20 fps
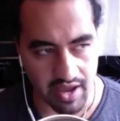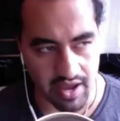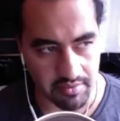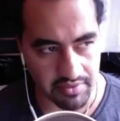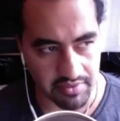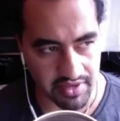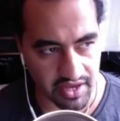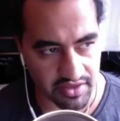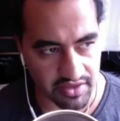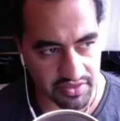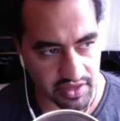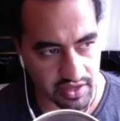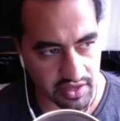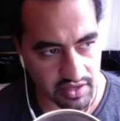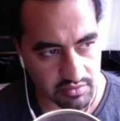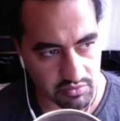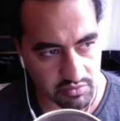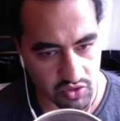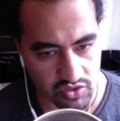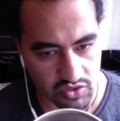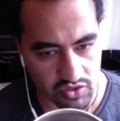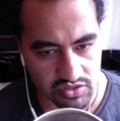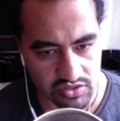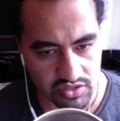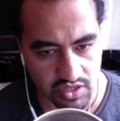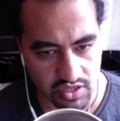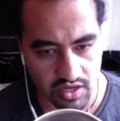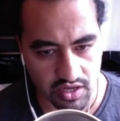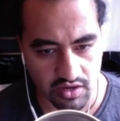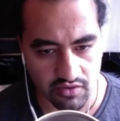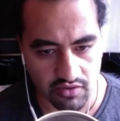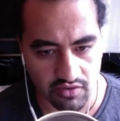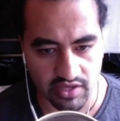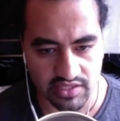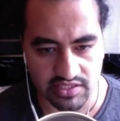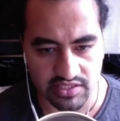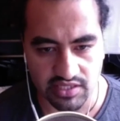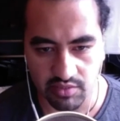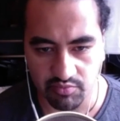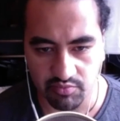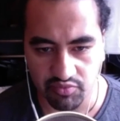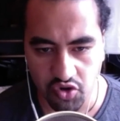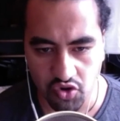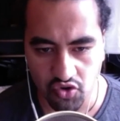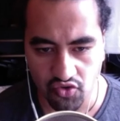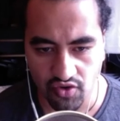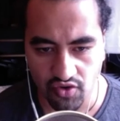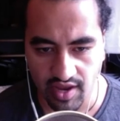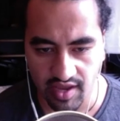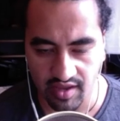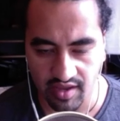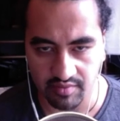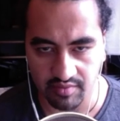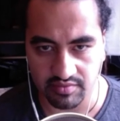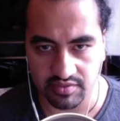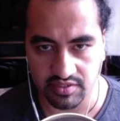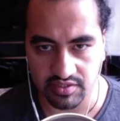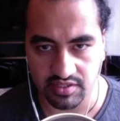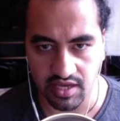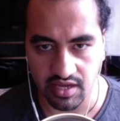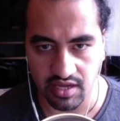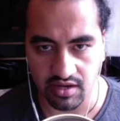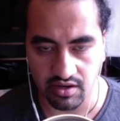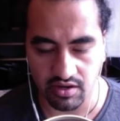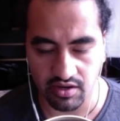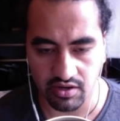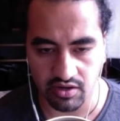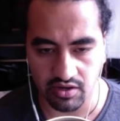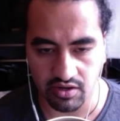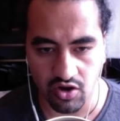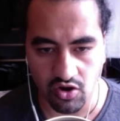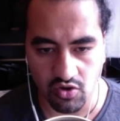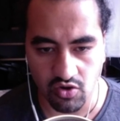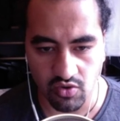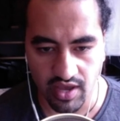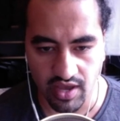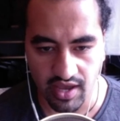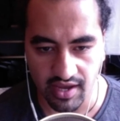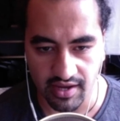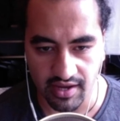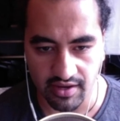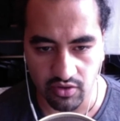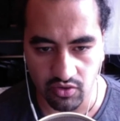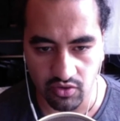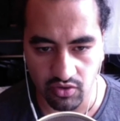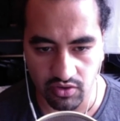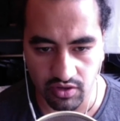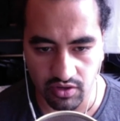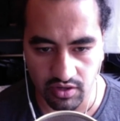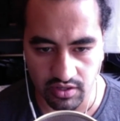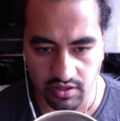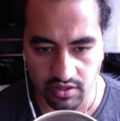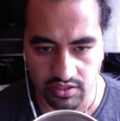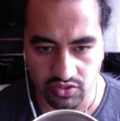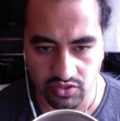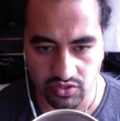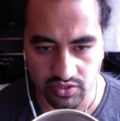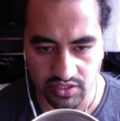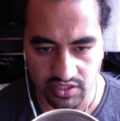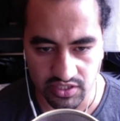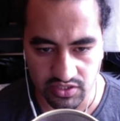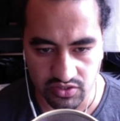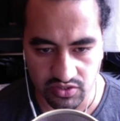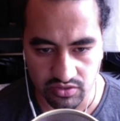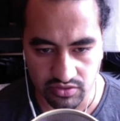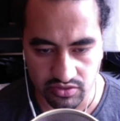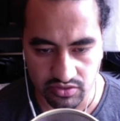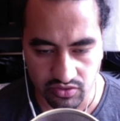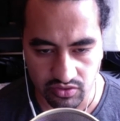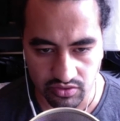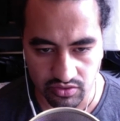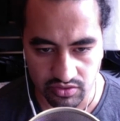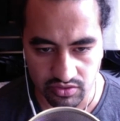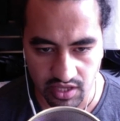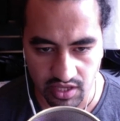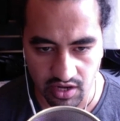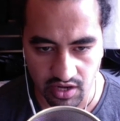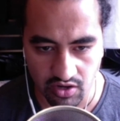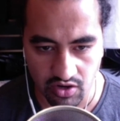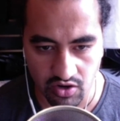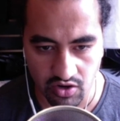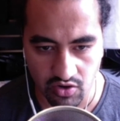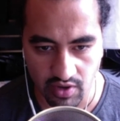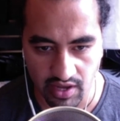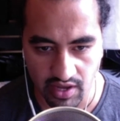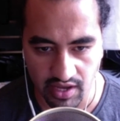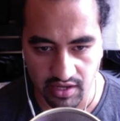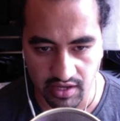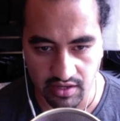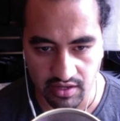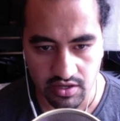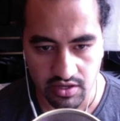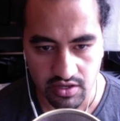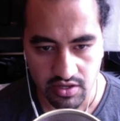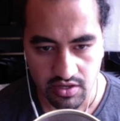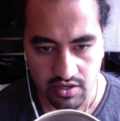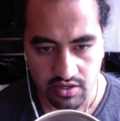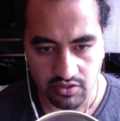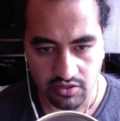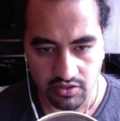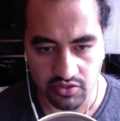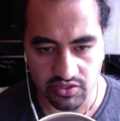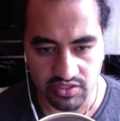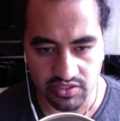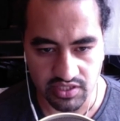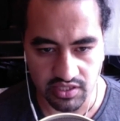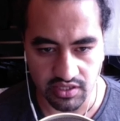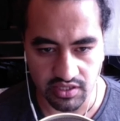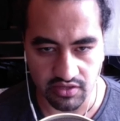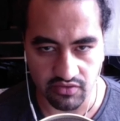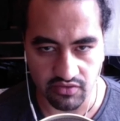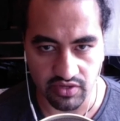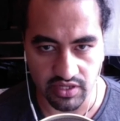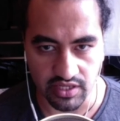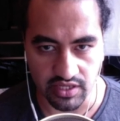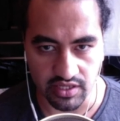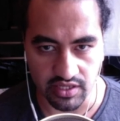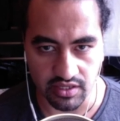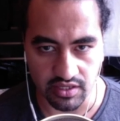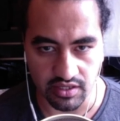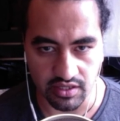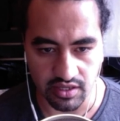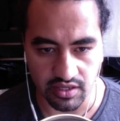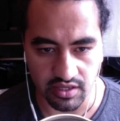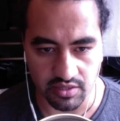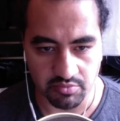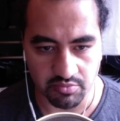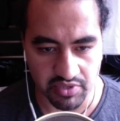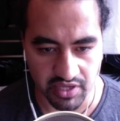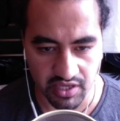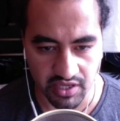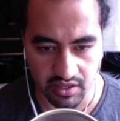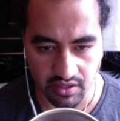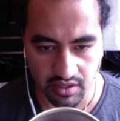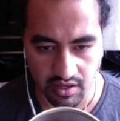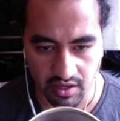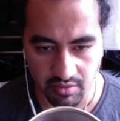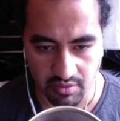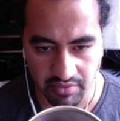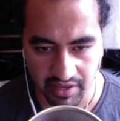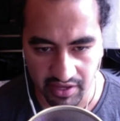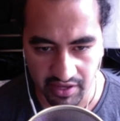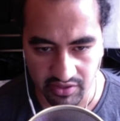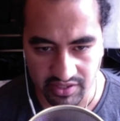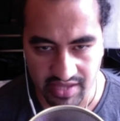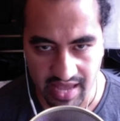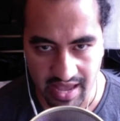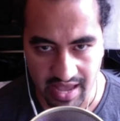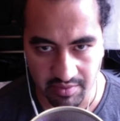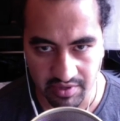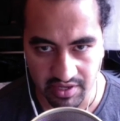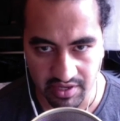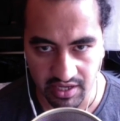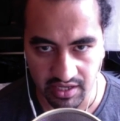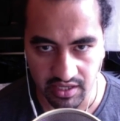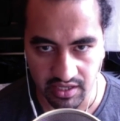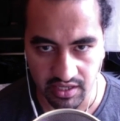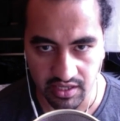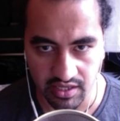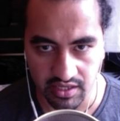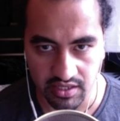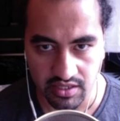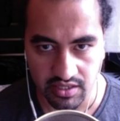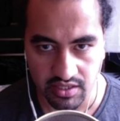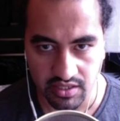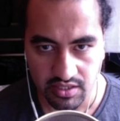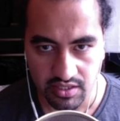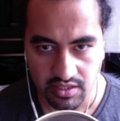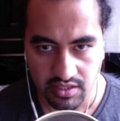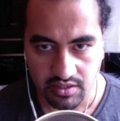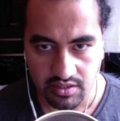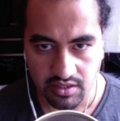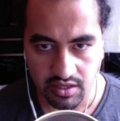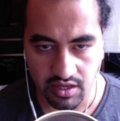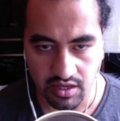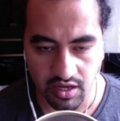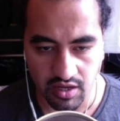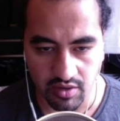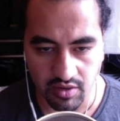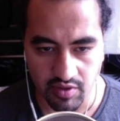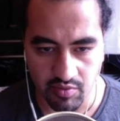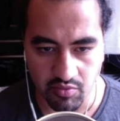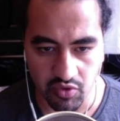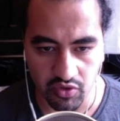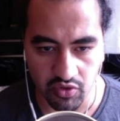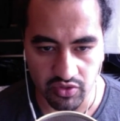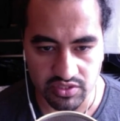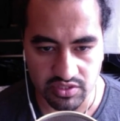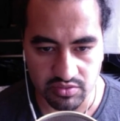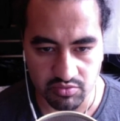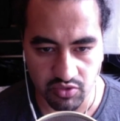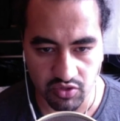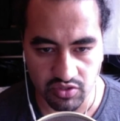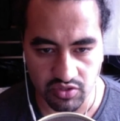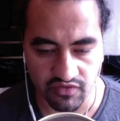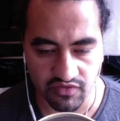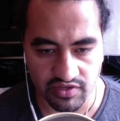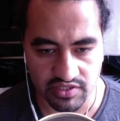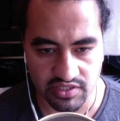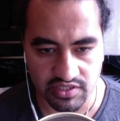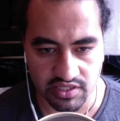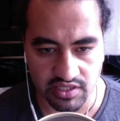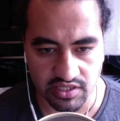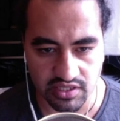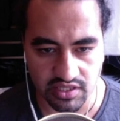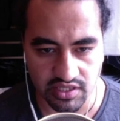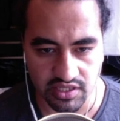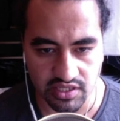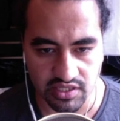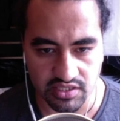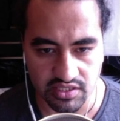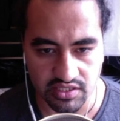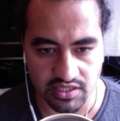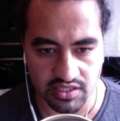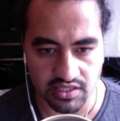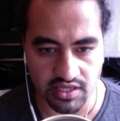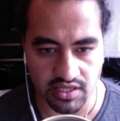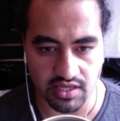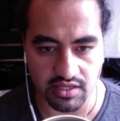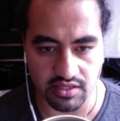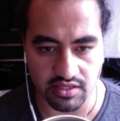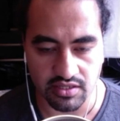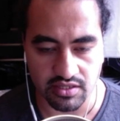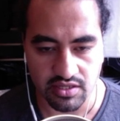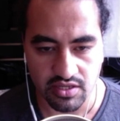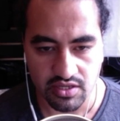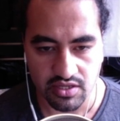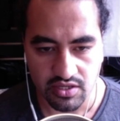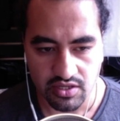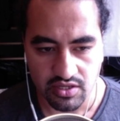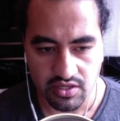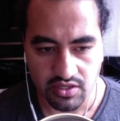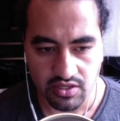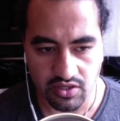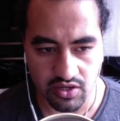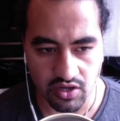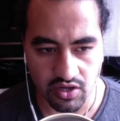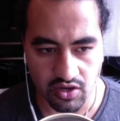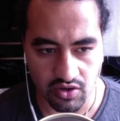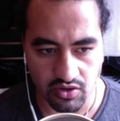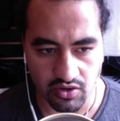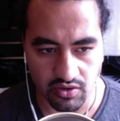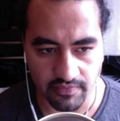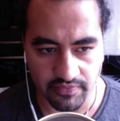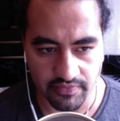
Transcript: mean, I think most wrestling programs that are co-ed or jujitsu schools that are co-ed, you see really it being male dominated in most facilities, and then, you know,